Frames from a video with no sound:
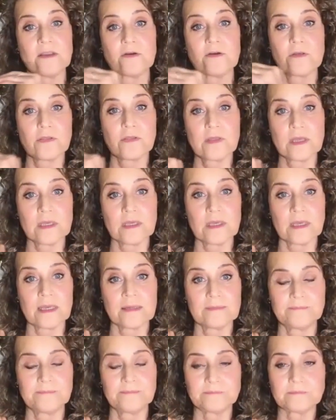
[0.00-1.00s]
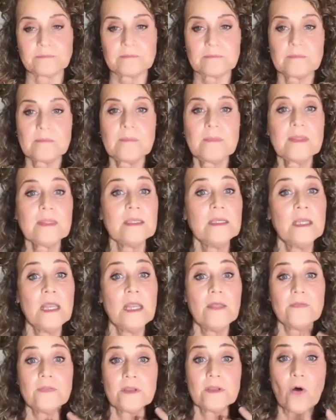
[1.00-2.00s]
you're thinking.
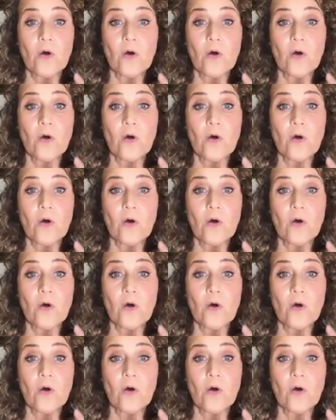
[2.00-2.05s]
The